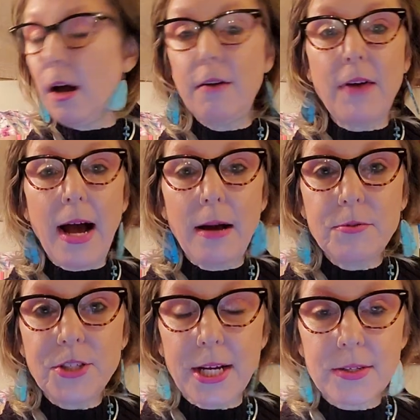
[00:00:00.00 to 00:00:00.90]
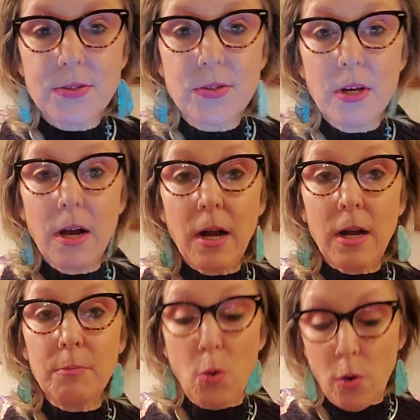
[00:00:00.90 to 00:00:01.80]
of objects
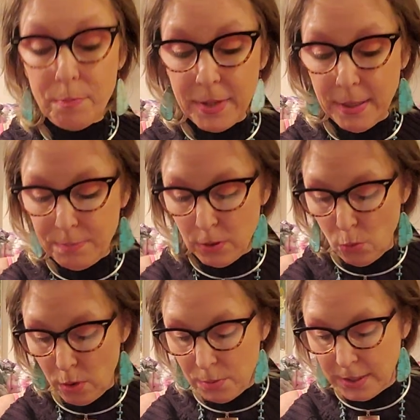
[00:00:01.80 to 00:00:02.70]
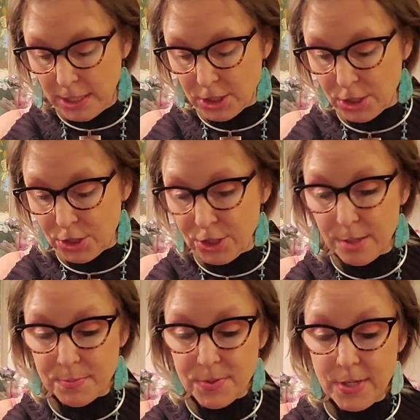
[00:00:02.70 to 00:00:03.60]
um, or people or
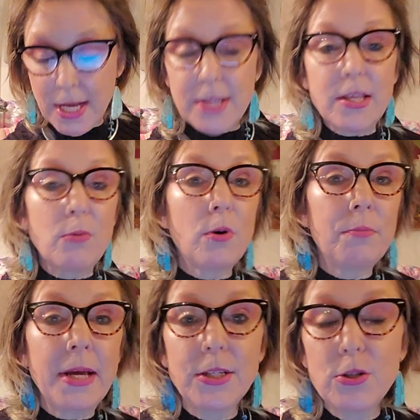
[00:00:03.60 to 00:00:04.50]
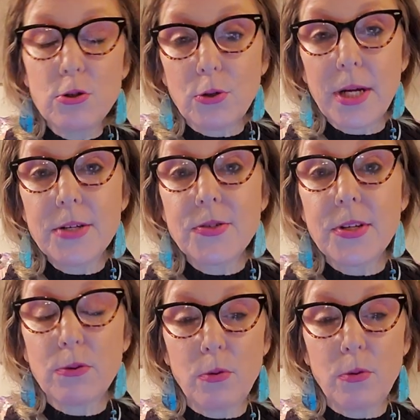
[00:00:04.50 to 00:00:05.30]
relationships that will make you crazy,